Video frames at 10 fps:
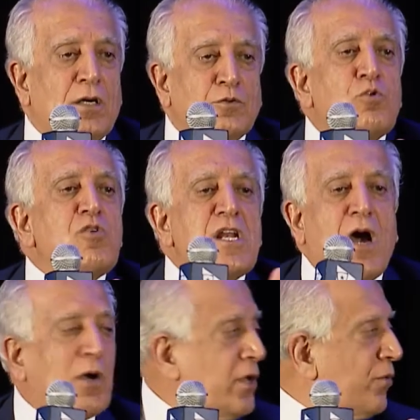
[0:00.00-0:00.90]
two
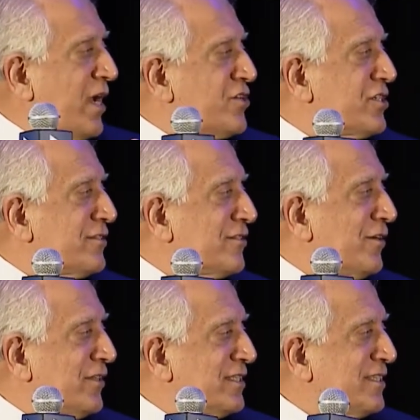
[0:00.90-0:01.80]
inaugurations
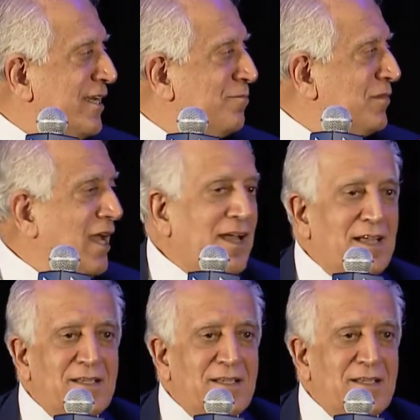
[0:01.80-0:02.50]
on the same day.